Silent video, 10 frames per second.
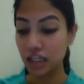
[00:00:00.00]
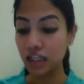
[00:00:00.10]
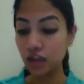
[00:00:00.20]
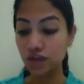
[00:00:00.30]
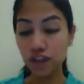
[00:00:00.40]

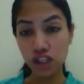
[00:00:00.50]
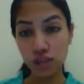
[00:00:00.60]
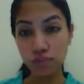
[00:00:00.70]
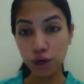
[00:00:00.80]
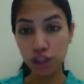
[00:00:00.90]
the
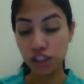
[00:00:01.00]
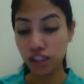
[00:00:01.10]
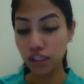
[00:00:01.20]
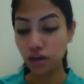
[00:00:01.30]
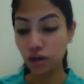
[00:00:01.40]
official
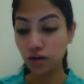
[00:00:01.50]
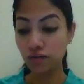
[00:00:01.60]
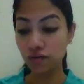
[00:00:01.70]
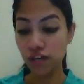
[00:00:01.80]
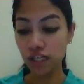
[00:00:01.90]
policy
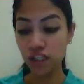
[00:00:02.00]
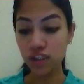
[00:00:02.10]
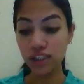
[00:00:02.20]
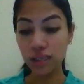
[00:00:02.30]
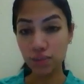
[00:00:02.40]
of
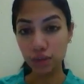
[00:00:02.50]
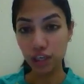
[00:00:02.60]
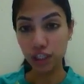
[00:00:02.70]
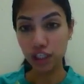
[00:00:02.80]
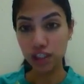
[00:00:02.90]
racial
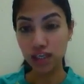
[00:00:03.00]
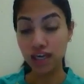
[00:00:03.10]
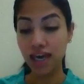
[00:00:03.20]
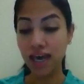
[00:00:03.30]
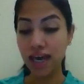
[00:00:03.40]
separation
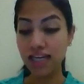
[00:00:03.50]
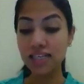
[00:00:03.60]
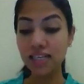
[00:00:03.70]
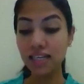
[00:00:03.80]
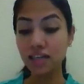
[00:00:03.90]

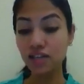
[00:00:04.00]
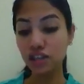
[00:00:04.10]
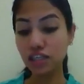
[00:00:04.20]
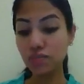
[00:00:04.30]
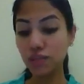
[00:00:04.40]
and ill
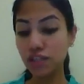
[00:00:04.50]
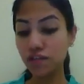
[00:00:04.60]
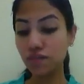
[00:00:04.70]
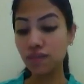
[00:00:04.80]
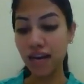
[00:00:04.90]
treatment
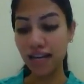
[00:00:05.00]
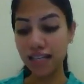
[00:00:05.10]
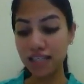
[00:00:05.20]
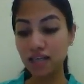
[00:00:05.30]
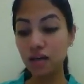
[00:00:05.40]
of
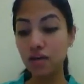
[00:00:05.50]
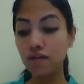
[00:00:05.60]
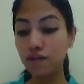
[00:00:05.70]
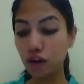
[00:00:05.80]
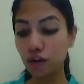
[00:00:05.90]
blacks
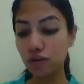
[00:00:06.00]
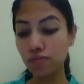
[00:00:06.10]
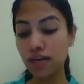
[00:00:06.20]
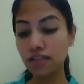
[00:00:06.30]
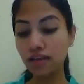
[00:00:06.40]

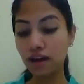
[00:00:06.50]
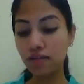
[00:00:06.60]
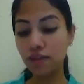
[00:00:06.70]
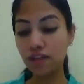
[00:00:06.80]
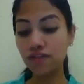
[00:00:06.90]
followed by the
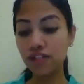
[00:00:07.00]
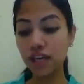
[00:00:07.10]
government of